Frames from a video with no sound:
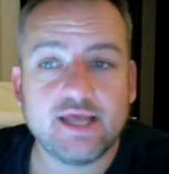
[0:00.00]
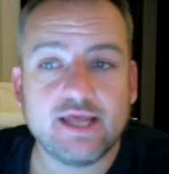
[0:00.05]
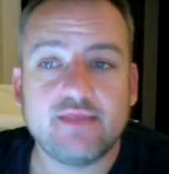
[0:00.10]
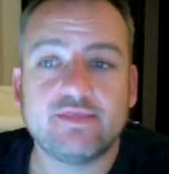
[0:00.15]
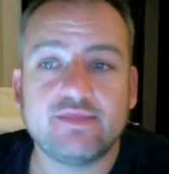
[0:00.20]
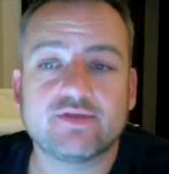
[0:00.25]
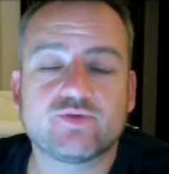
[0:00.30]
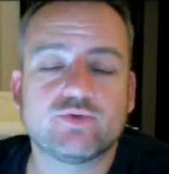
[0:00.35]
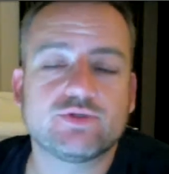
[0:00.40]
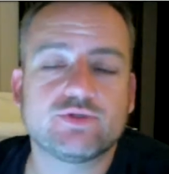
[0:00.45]

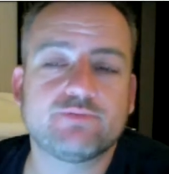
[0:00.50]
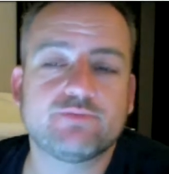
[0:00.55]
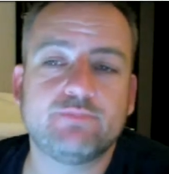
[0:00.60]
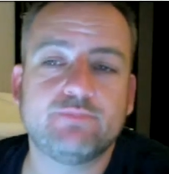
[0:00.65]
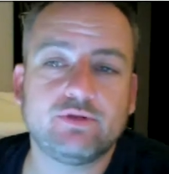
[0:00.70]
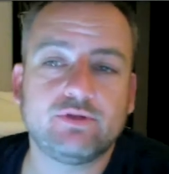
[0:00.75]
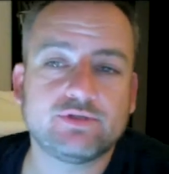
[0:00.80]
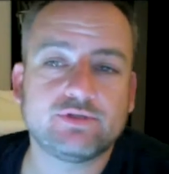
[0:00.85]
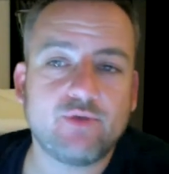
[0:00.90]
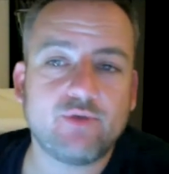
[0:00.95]
This was
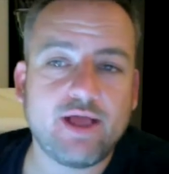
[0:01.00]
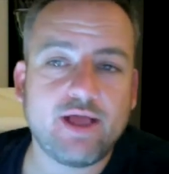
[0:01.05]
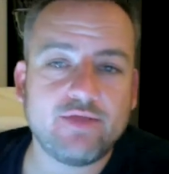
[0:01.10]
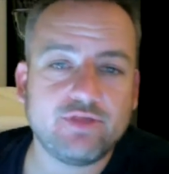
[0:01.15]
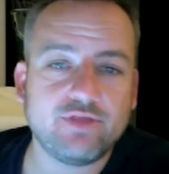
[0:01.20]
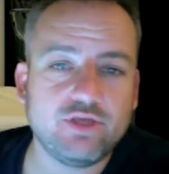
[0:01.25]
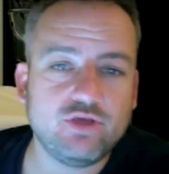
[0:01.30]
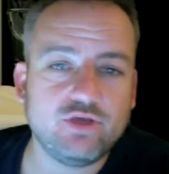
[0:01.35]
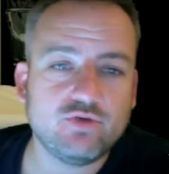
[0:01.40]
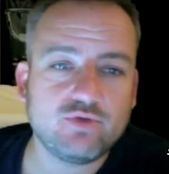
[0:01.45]
built around
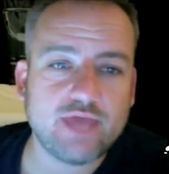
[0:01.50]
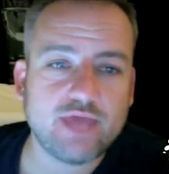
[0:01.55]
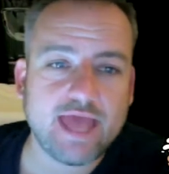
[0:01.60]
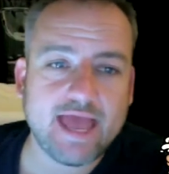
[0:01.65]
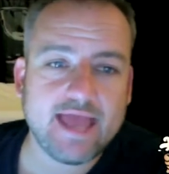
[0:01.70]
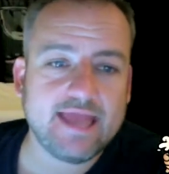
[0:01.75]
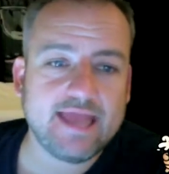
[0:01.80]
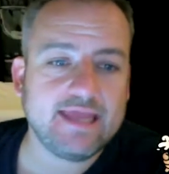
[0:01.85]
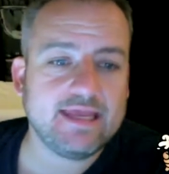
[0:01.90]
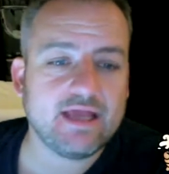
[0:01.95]
the
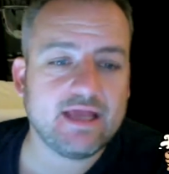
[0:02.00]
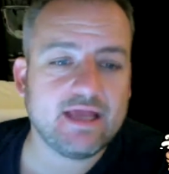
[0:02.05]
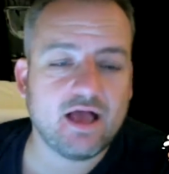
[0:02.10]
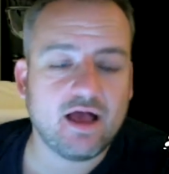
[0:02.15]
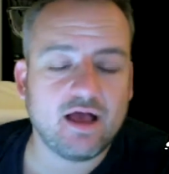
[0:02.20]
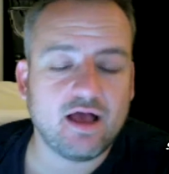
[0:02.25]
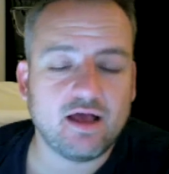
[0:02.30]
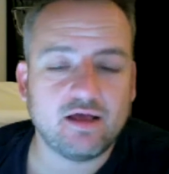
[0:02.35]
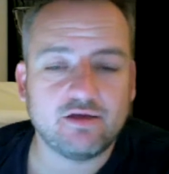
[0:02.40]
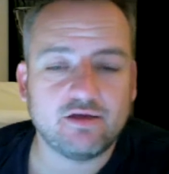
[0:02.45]

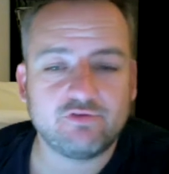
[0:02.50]
UK